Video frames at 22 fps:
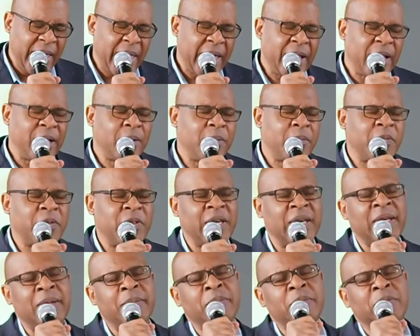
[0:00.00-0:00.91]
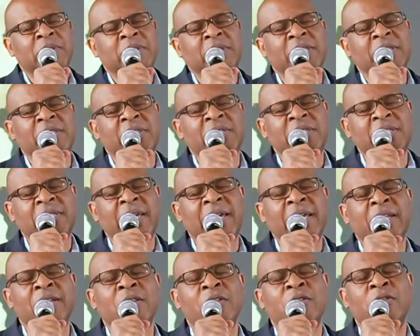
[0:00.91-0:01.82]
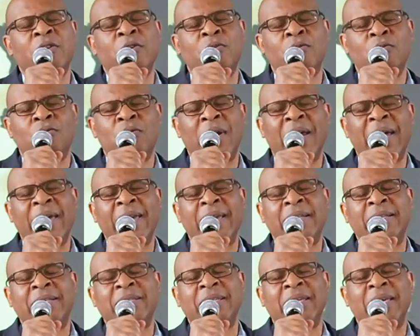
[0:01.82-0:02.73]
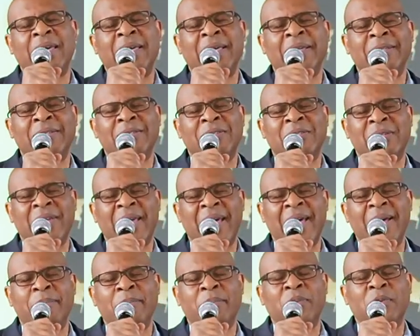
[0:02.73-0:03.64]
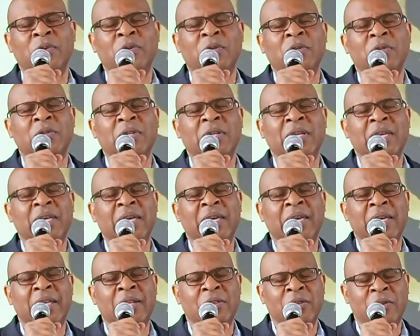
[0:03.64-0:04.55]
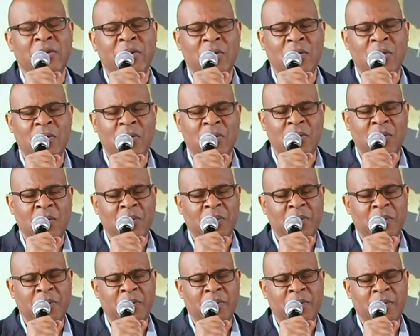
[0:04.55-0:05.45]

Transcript: Help them to set the right example in the home.